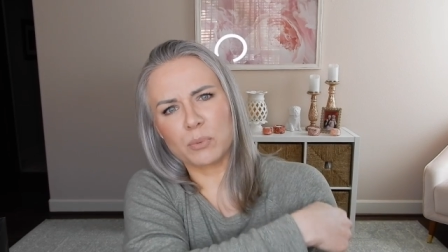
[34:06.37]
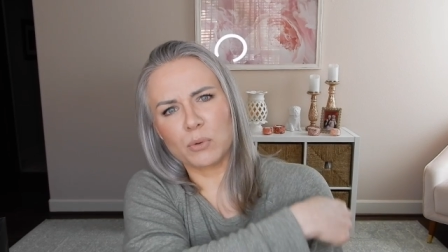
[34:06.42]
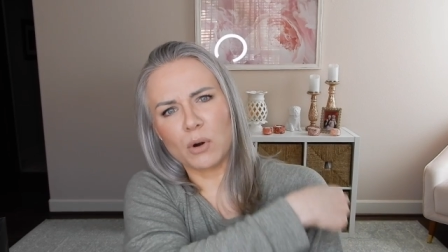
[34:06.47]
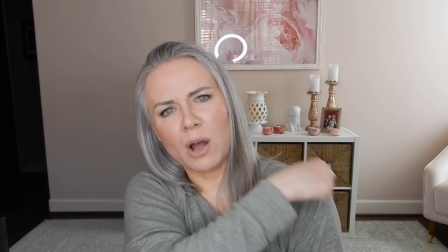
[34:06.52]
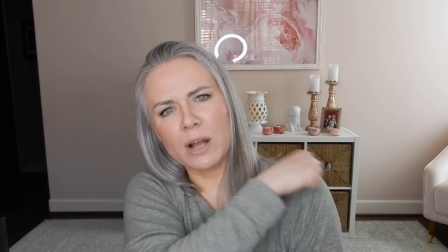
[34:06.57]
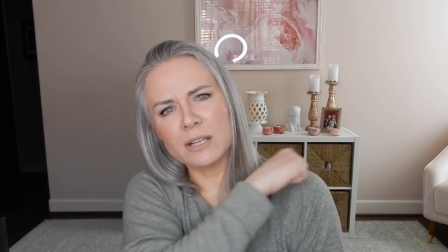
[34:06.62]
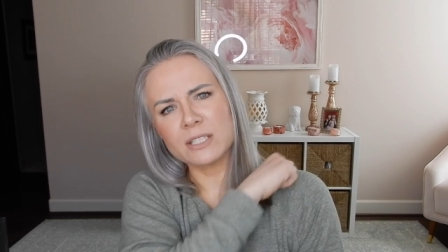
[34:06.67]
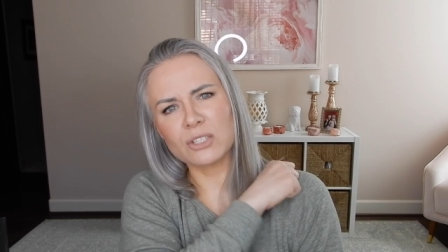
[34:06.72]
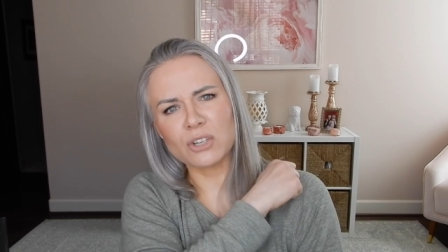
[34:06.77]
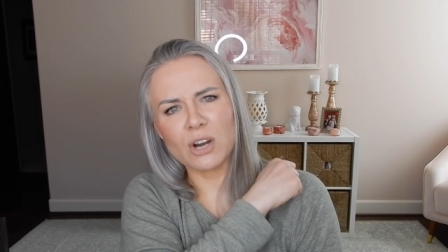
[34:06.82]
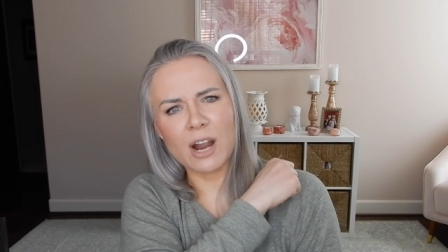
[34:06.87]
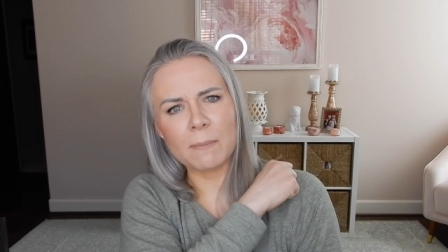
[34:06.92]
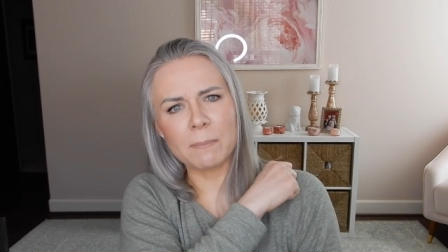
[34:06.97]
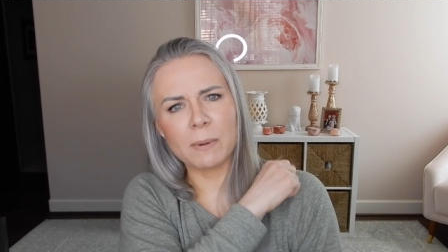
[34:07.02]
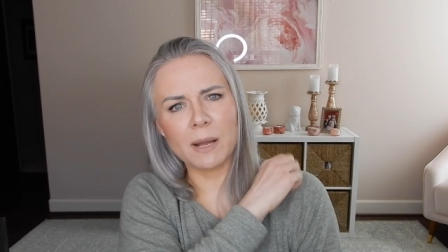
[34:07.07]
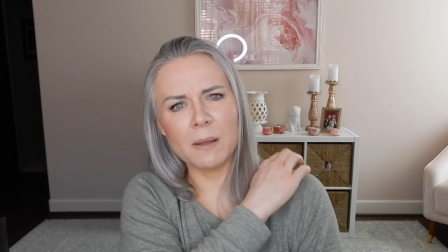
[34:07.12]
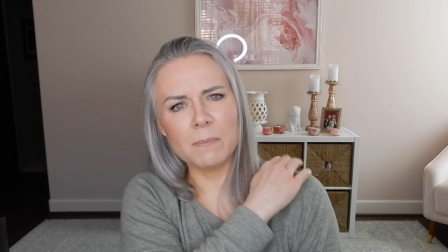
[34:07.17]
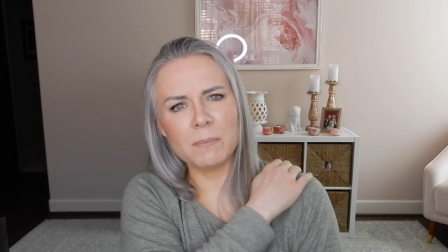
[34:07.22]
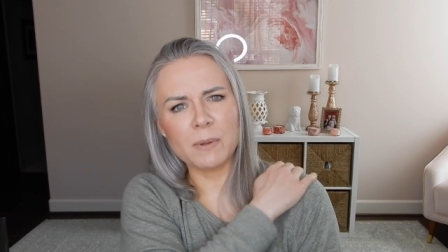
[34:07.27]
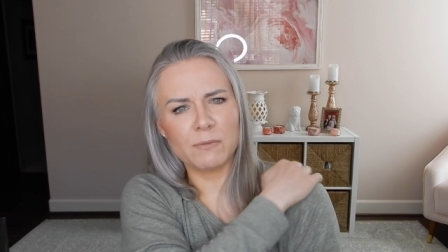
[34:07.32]
bra
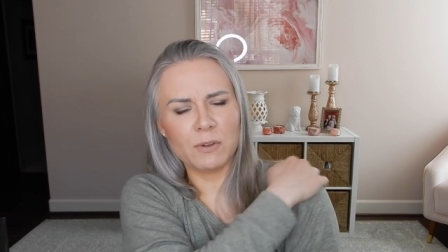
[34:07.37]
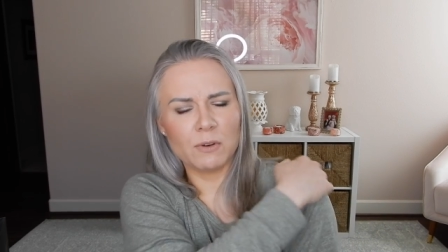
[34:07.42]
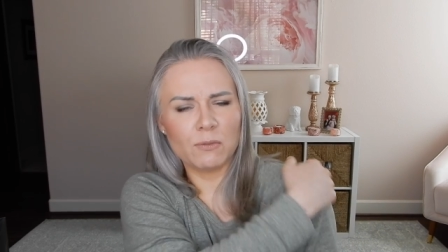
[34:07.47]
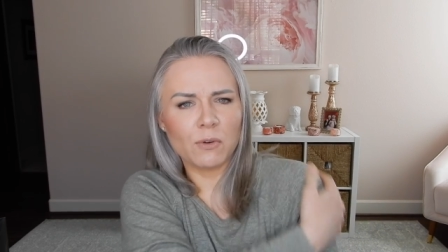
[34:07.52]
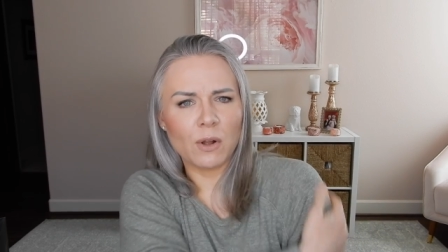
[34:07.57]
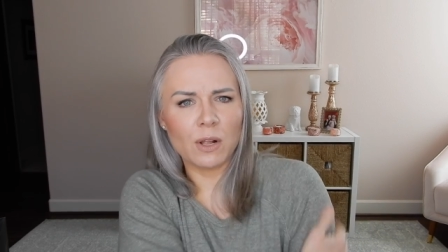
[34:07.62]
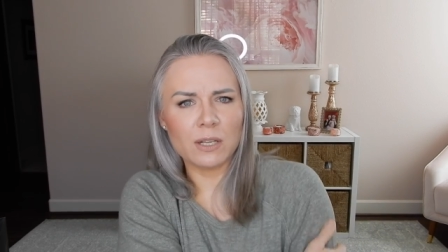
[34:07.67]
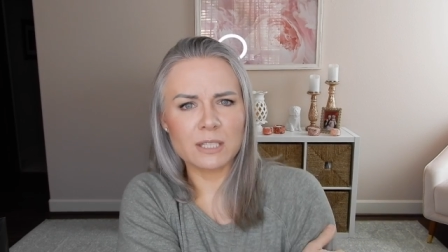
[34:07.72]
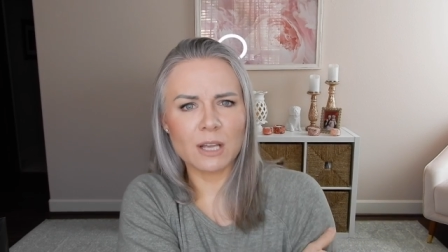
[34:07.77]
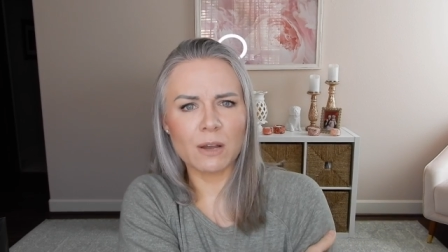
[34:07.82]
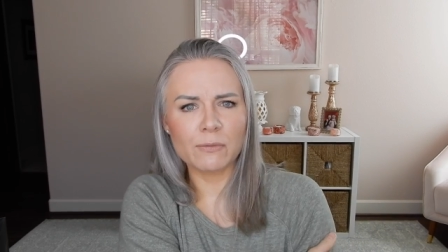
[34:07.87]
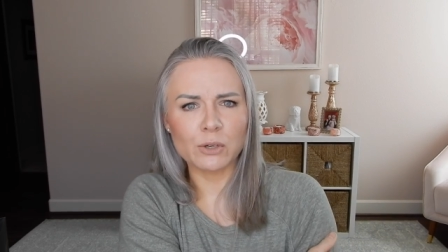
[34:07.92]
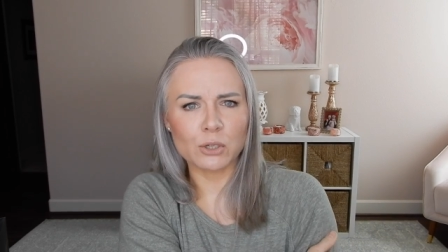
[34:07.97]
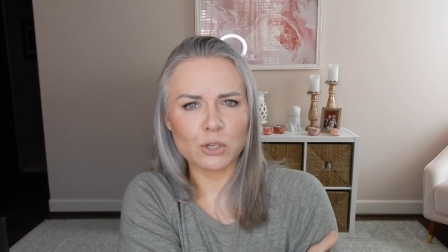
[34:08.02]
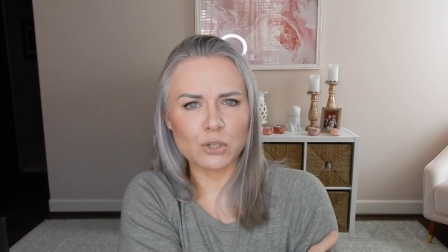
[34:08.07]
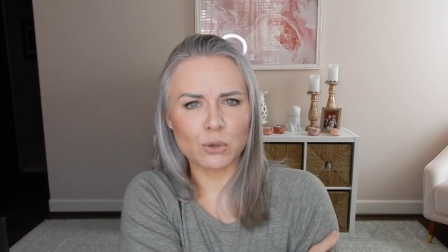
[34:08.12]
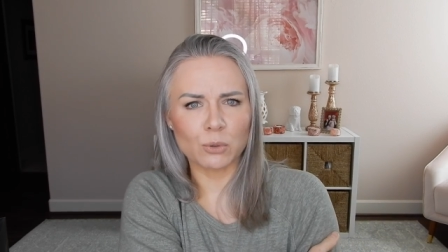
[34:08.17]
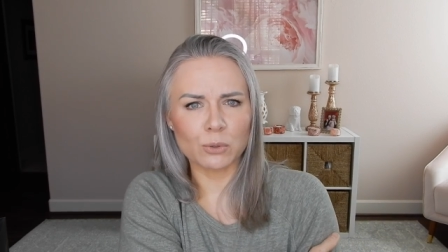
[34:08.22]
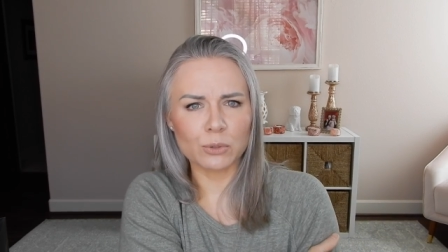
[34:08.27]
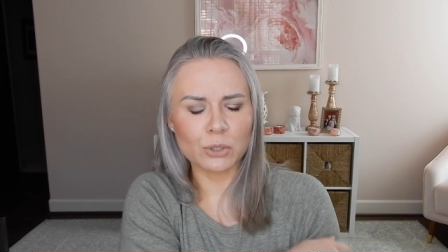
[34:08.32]
strap up if it falls off
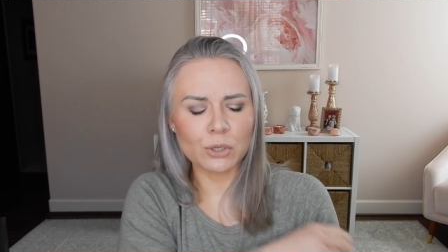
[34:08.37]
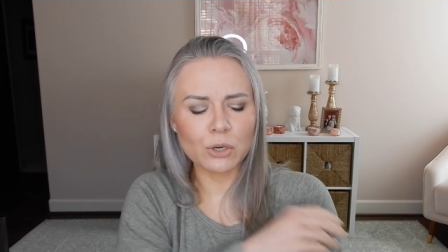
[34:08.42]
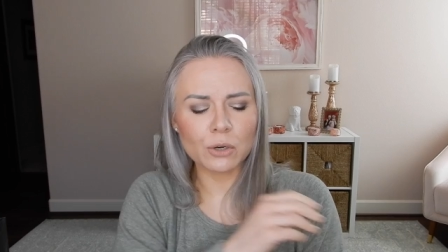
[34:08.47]
your shoulder